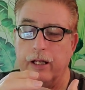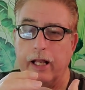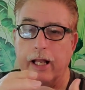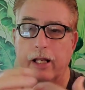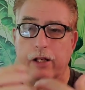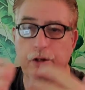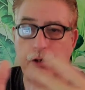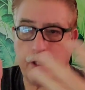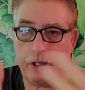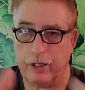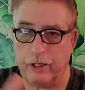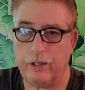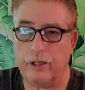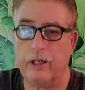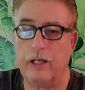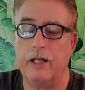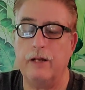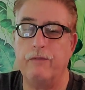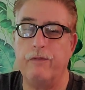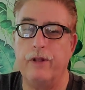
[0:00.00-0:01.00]
And you
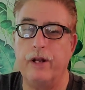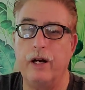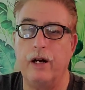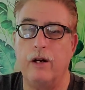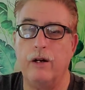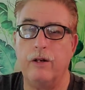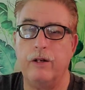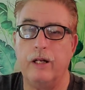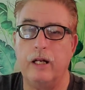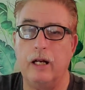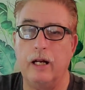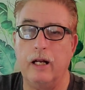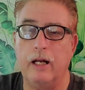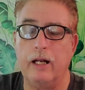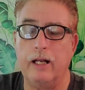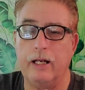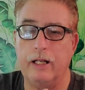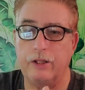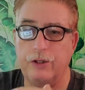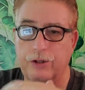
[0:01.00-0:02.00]
can live there,
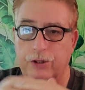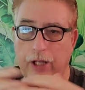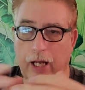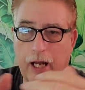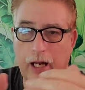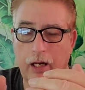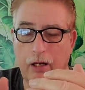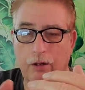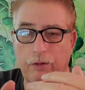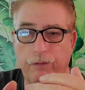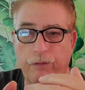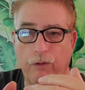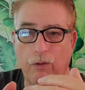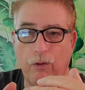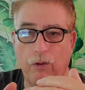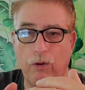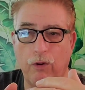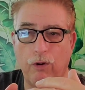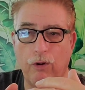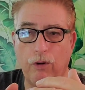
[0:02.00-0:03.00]
and it's titled
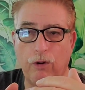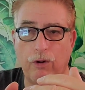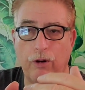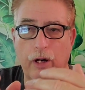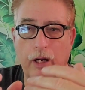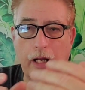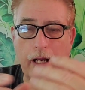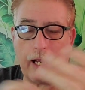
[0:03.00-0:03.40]
for